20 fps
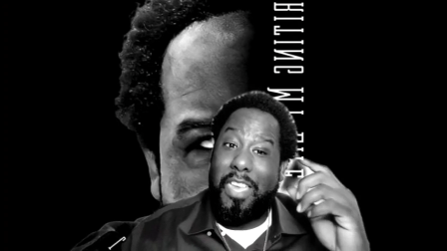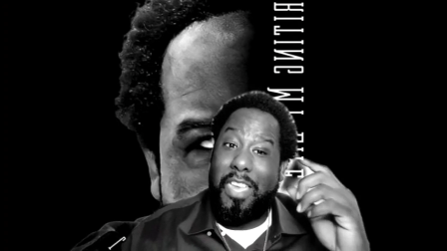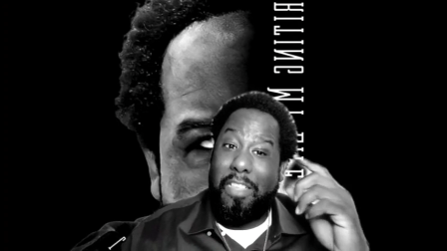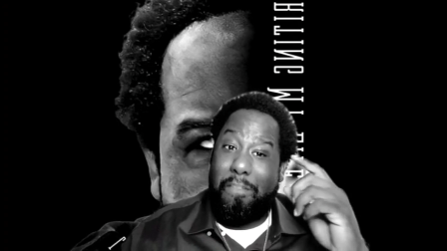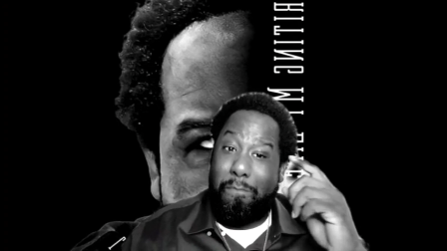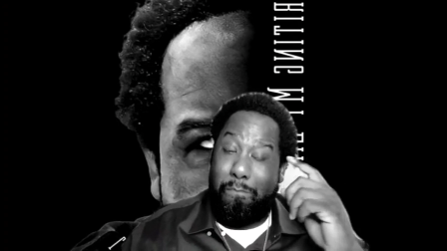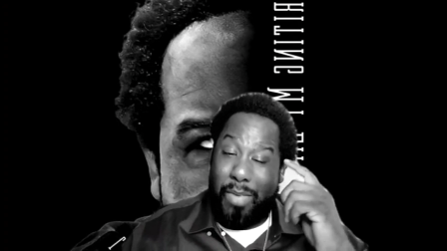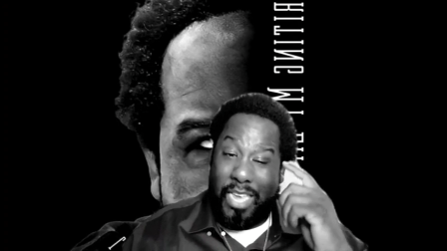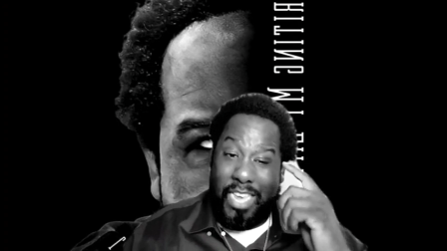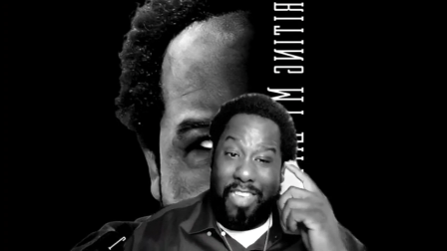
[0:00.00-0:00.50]

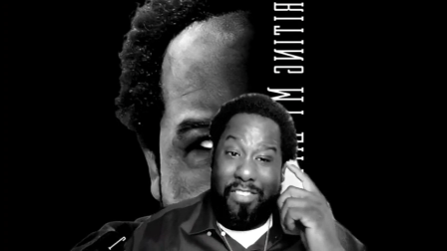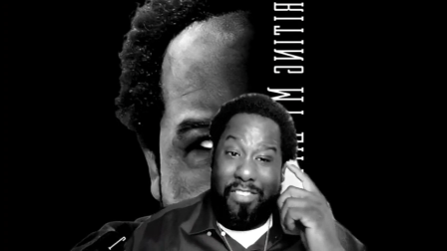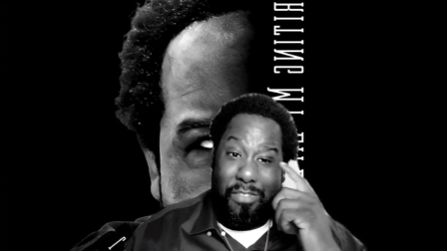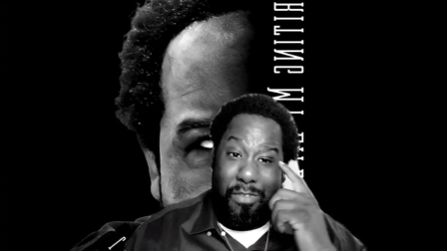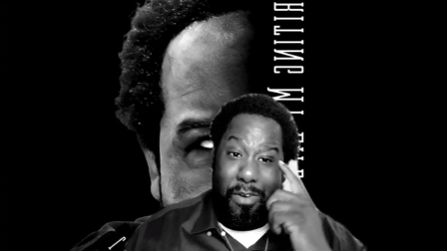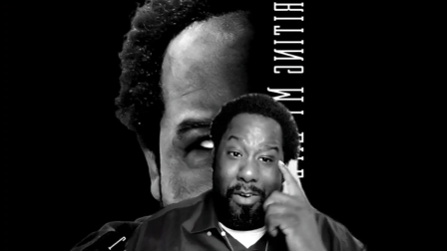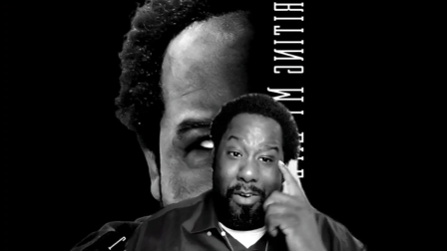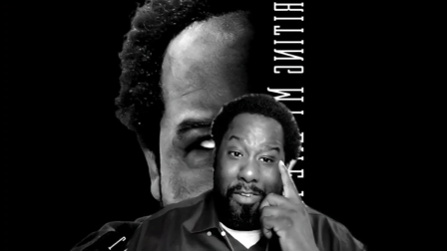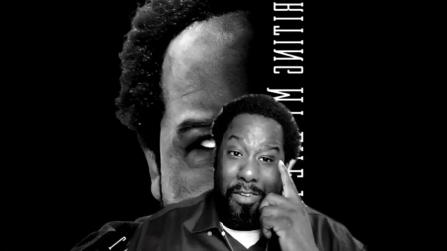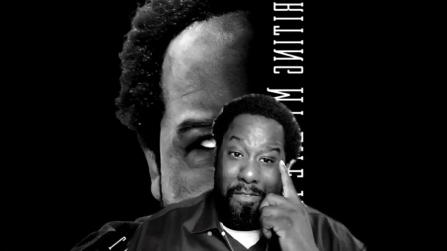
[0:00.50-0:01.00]
is
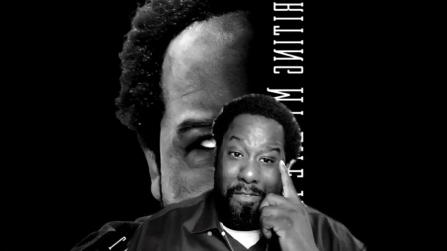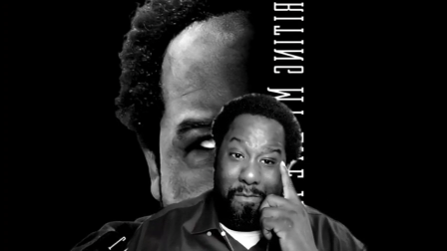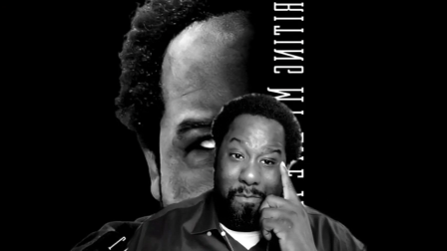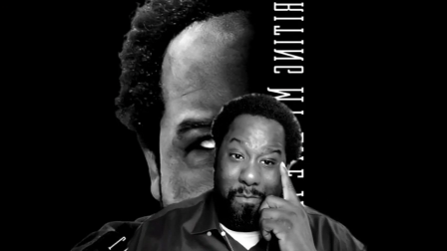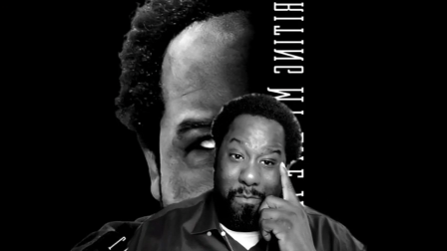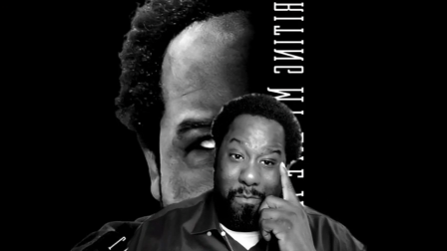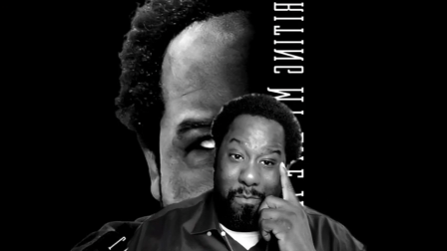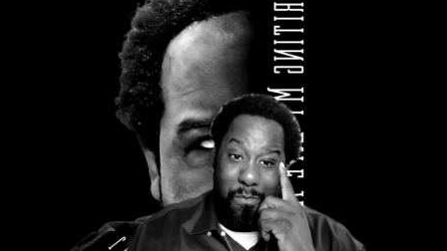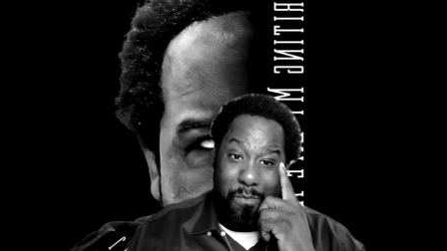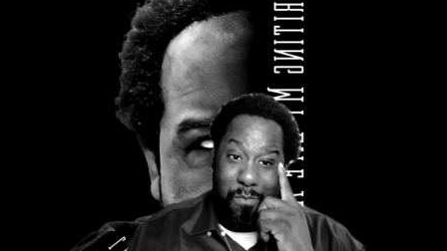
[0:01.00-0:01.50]
based on
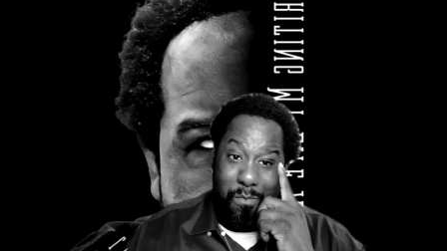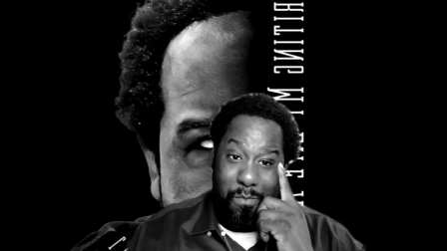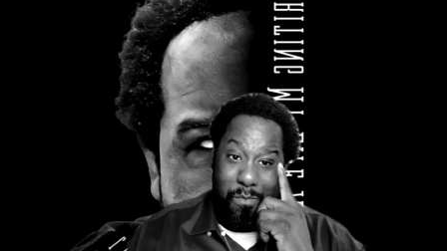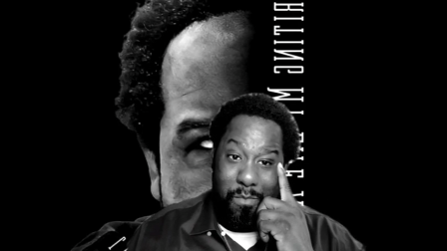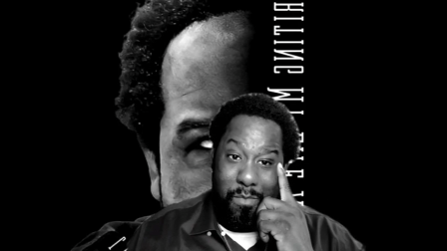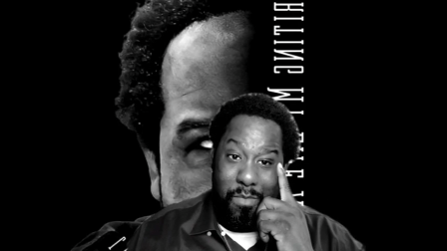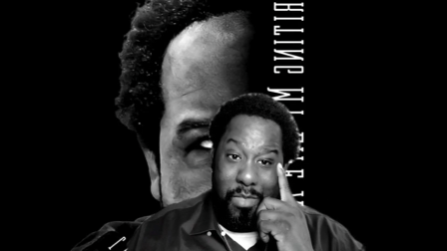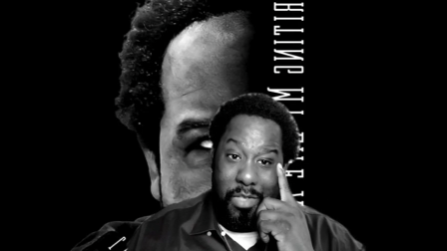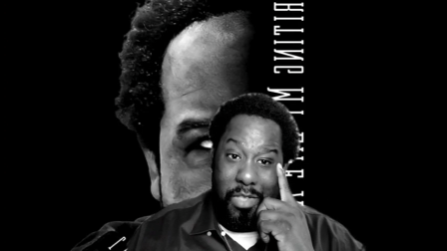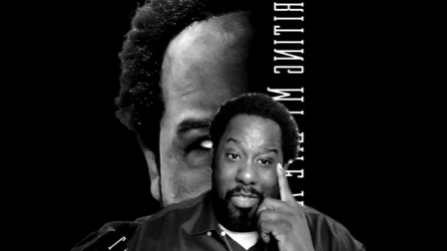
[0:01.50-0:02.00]

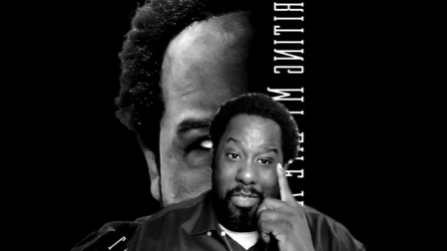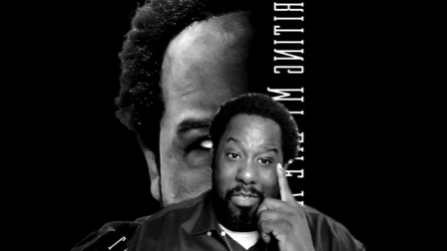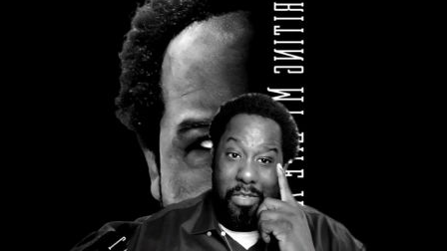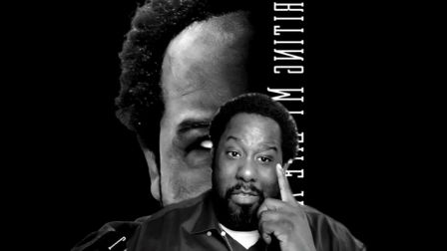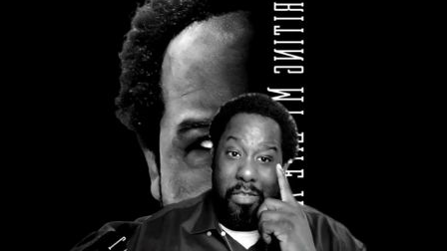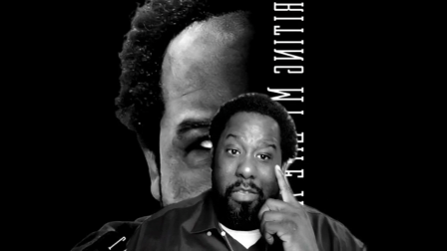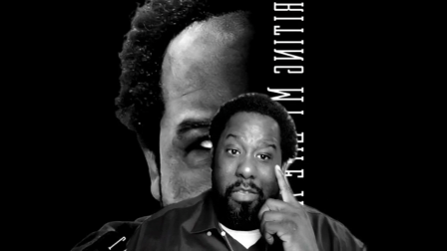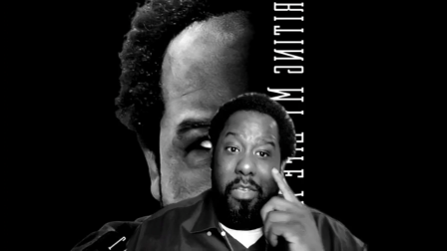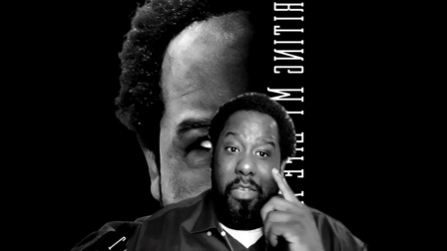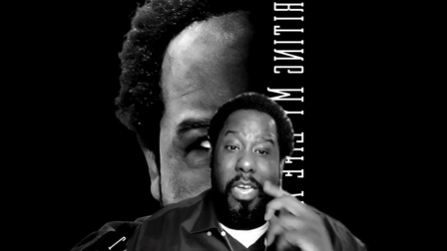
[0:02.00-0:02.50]

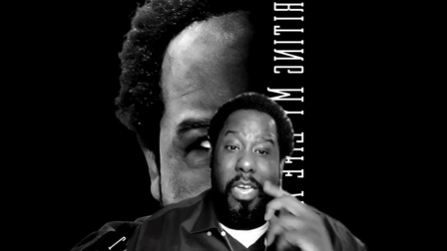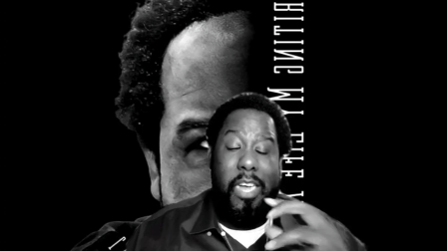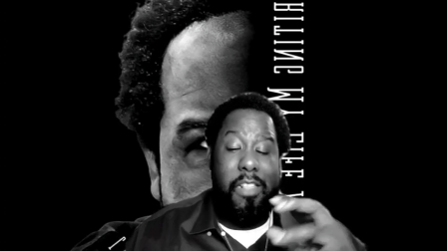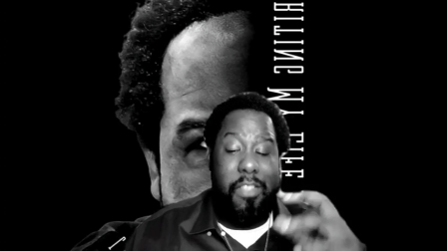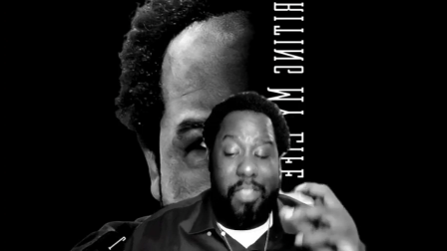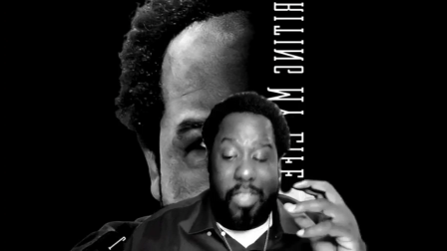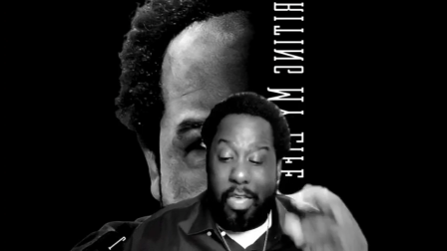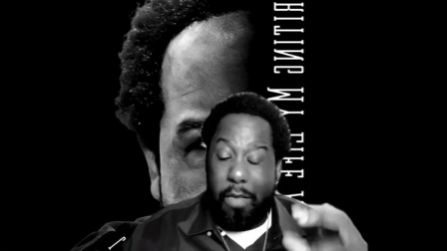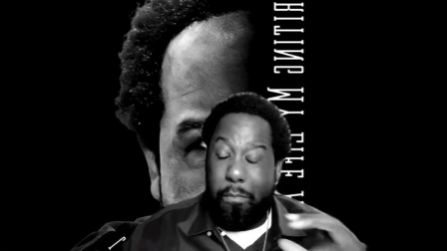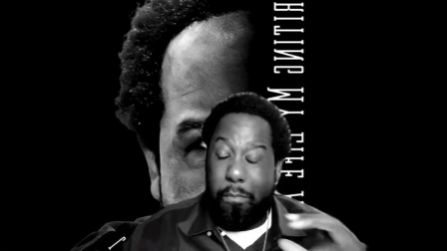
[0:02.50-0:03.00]
a
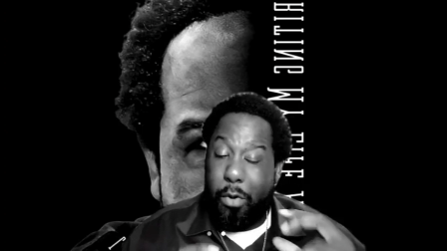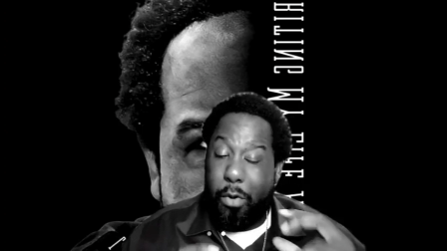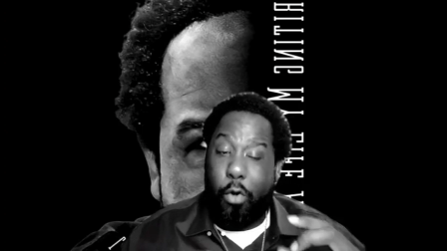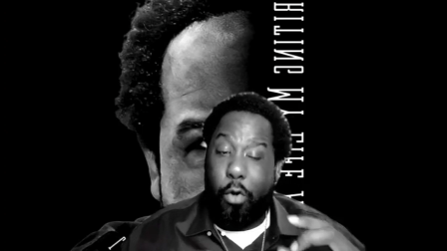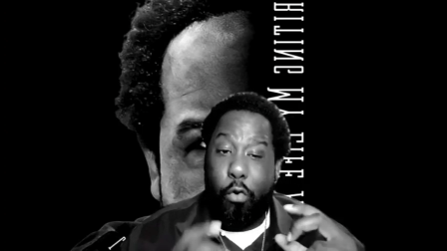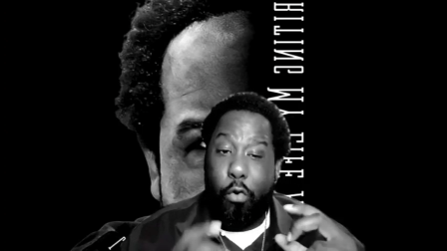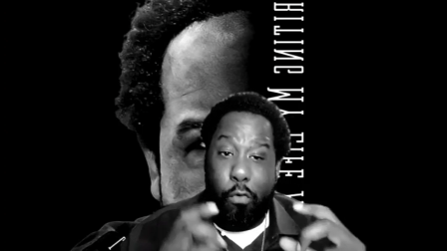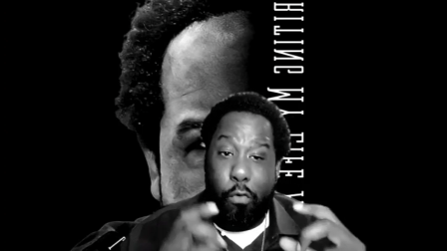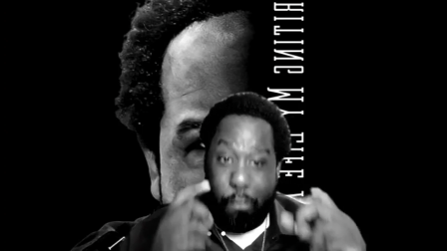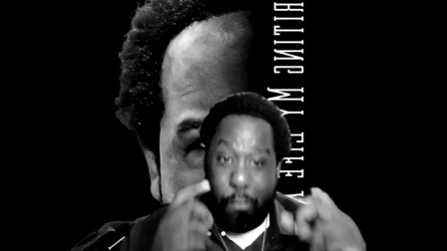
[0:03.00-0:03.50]

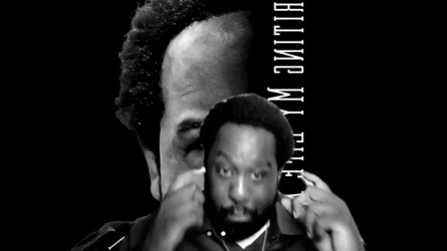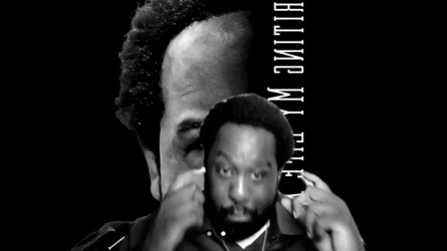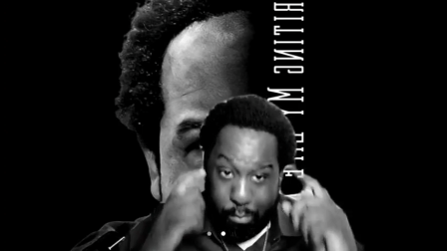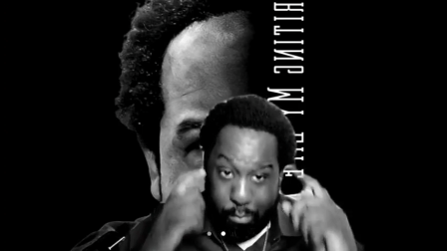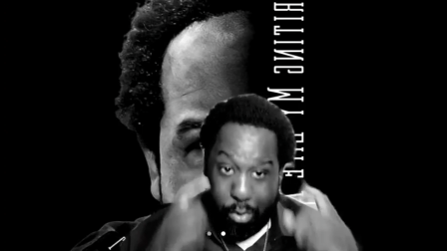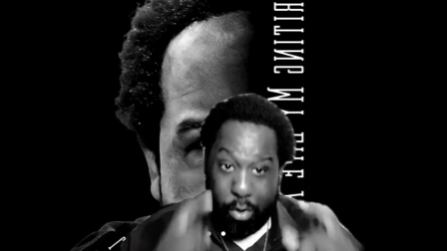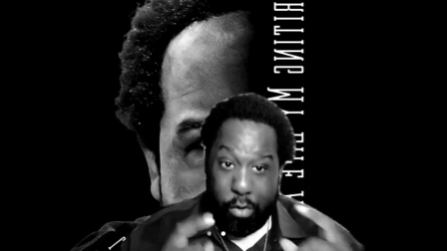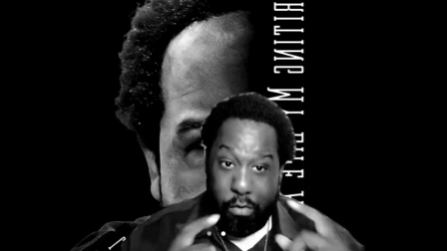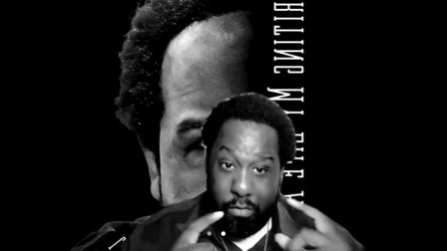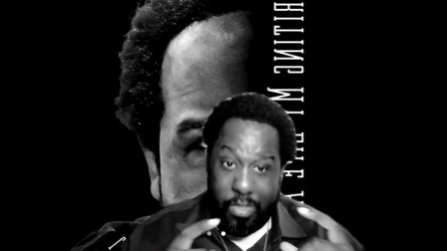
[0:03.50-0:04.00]
typical
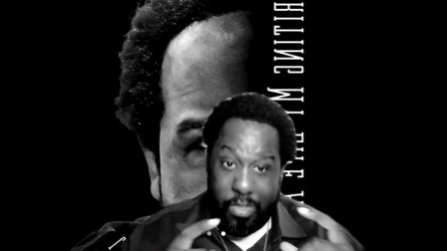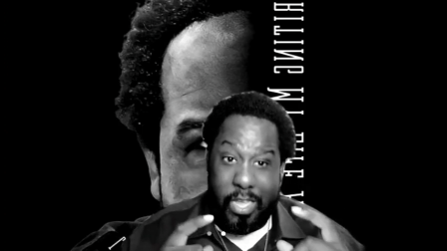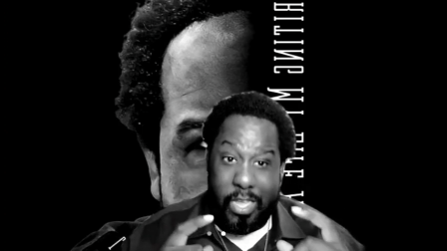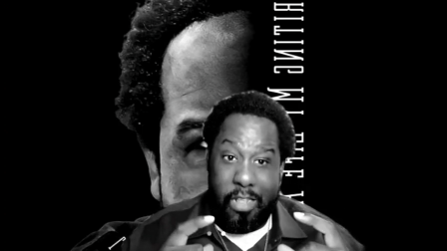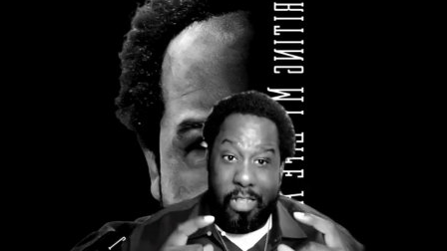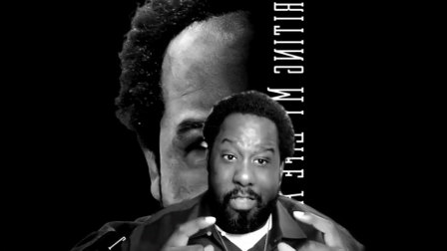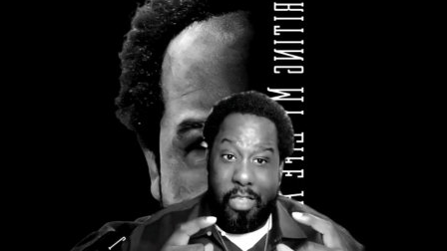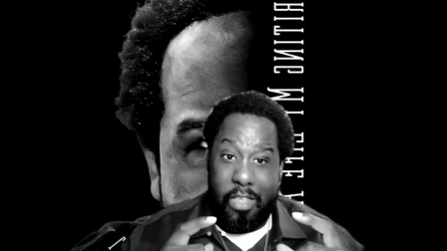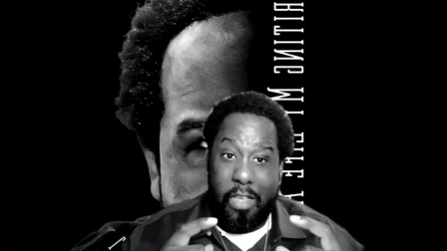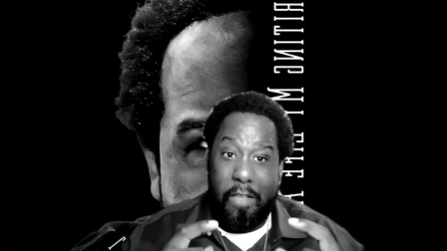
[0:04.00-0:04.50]

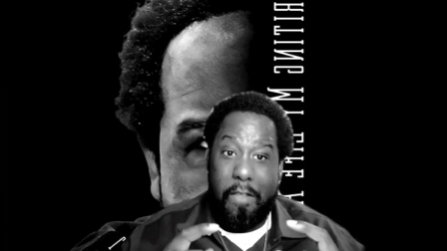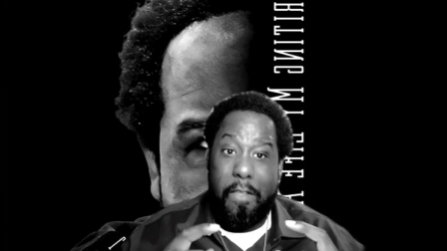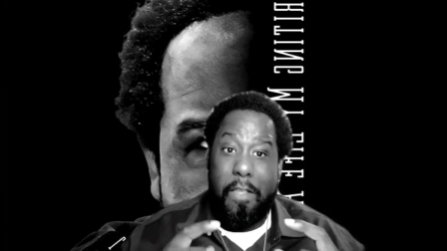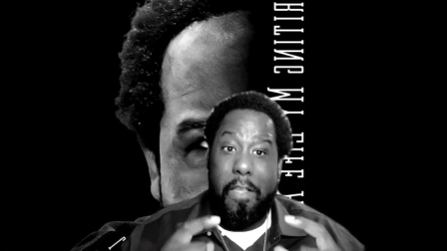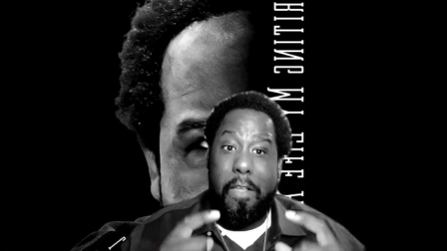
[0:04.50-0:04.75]
person's